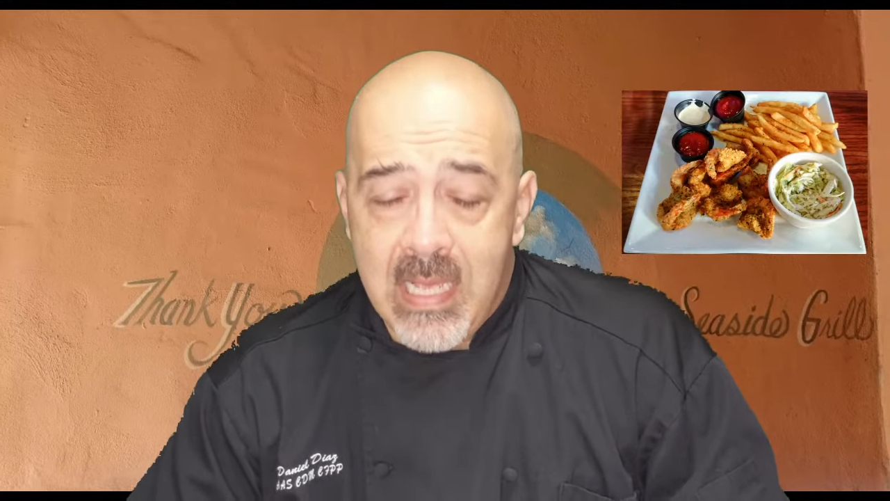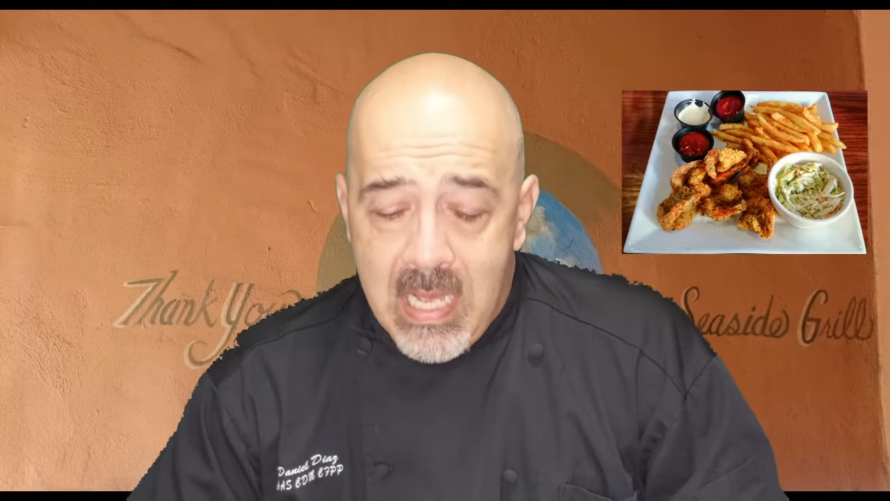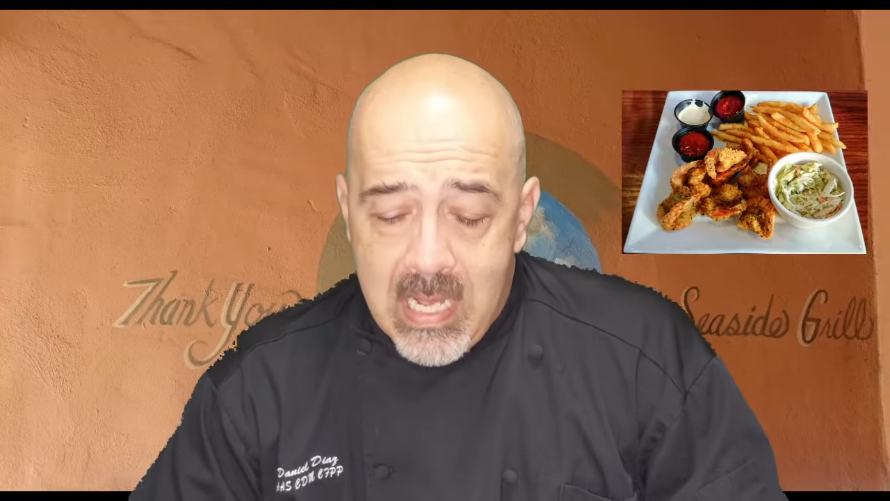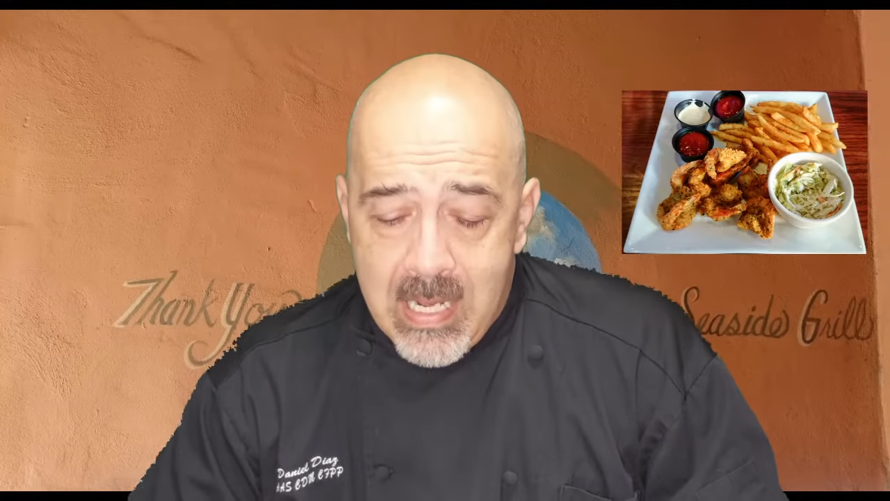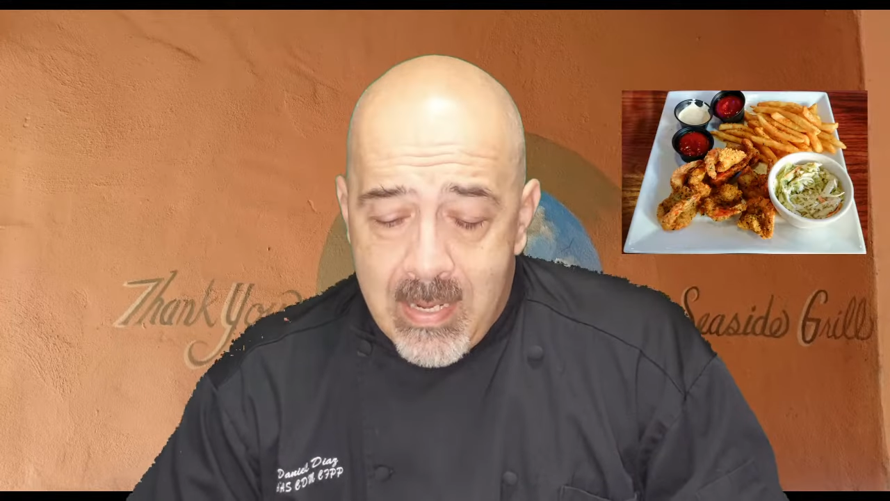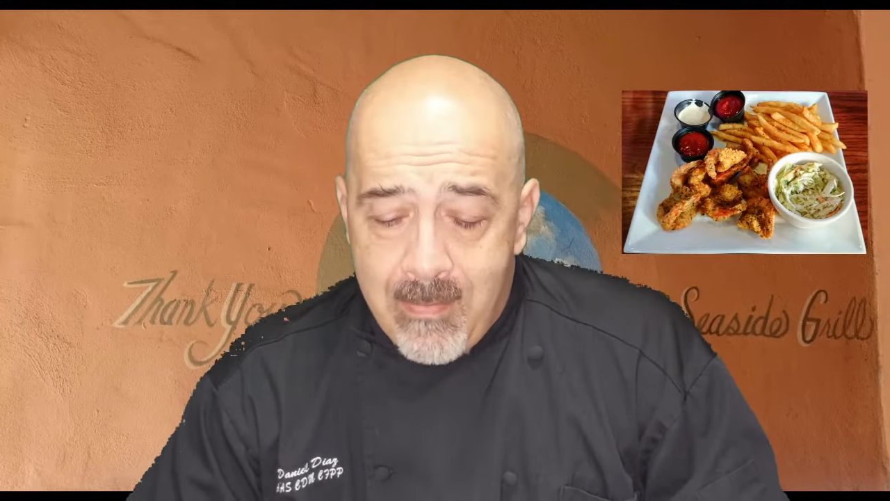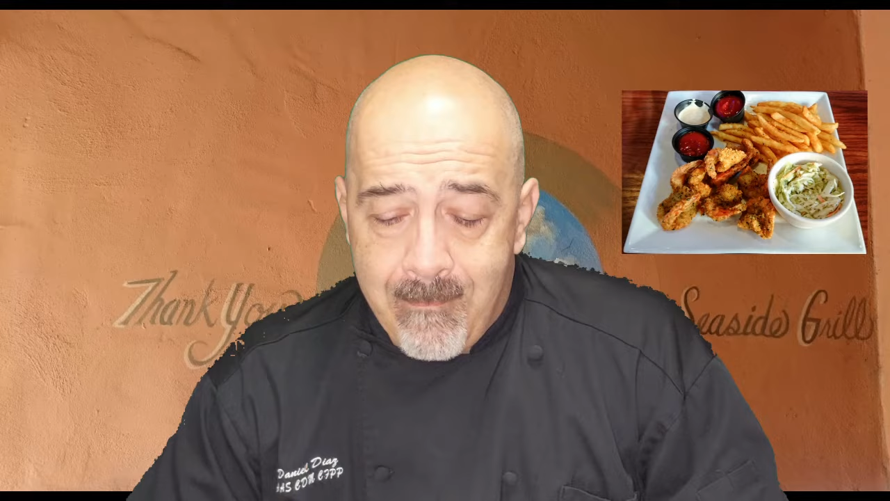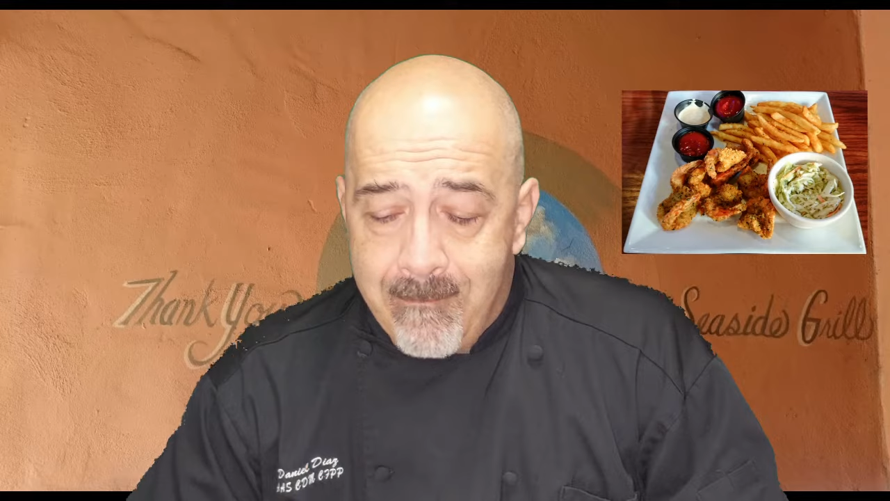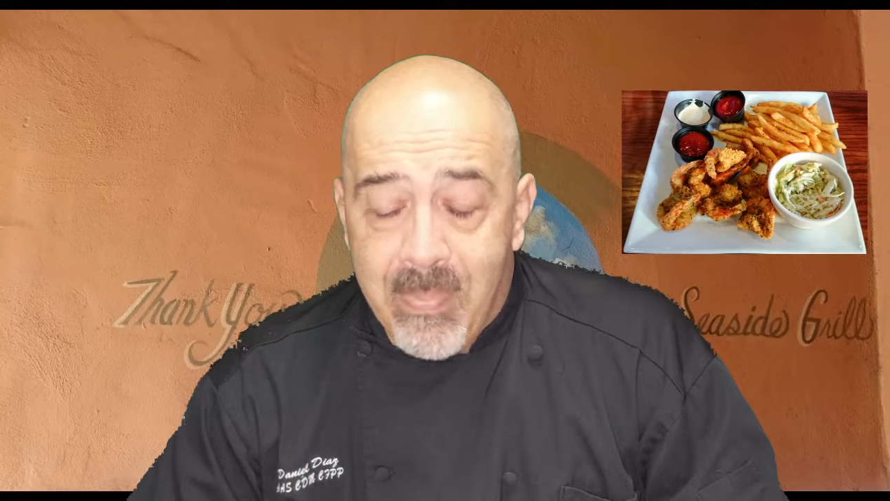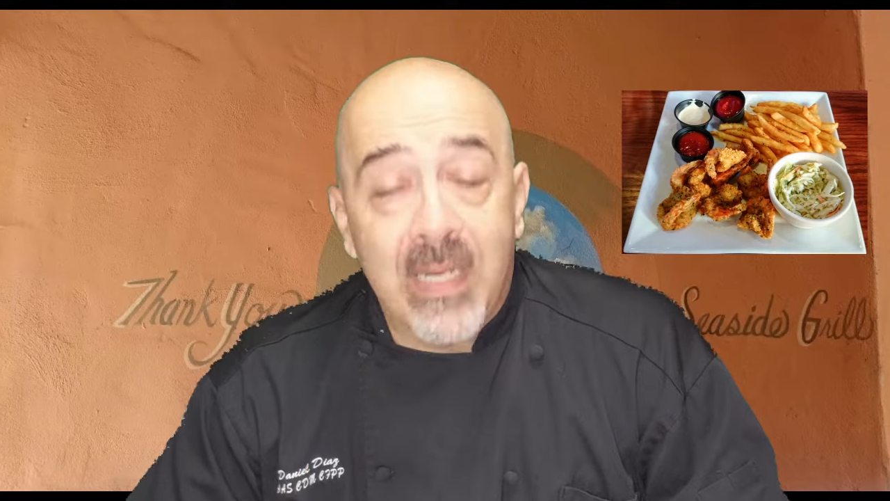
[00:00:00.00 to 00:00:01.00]

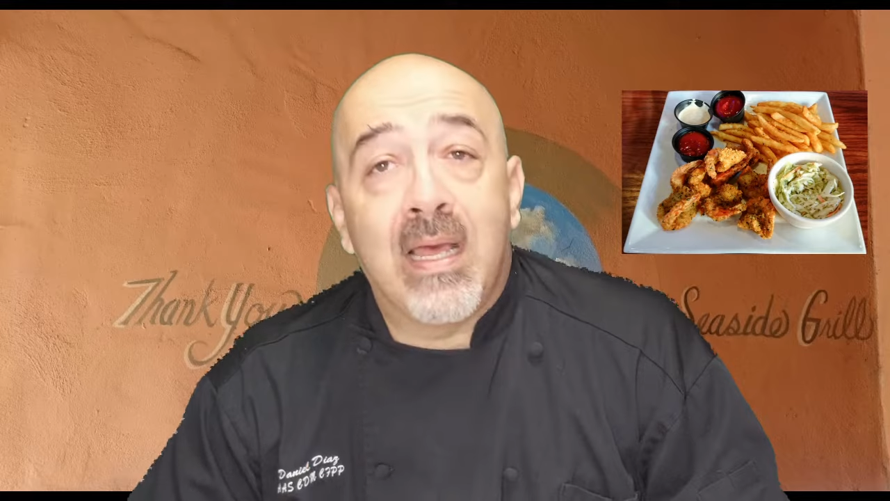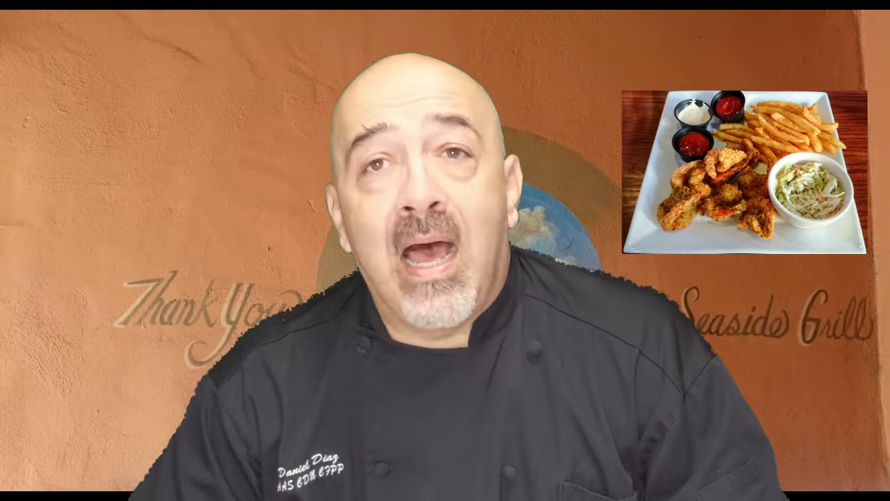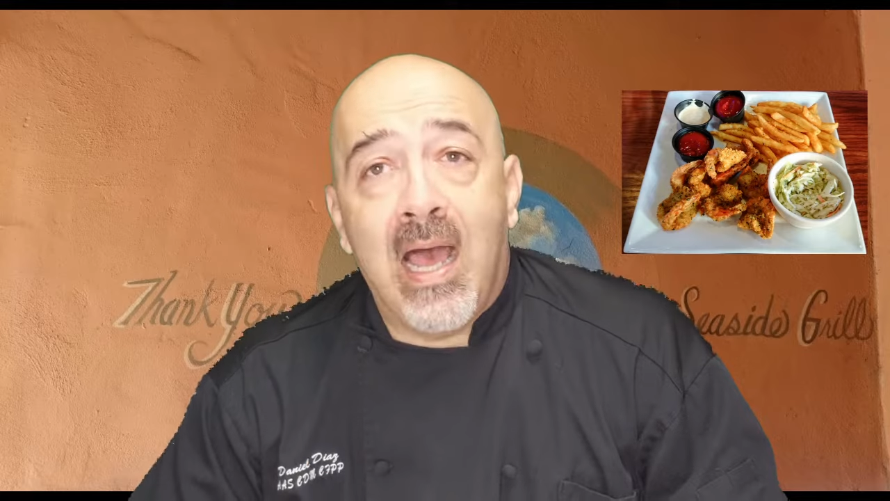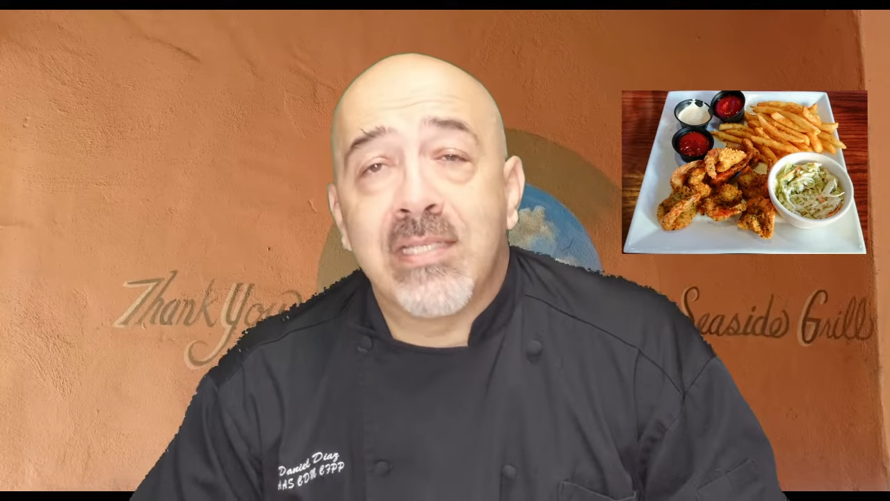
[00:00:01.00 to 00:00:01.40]
um, but I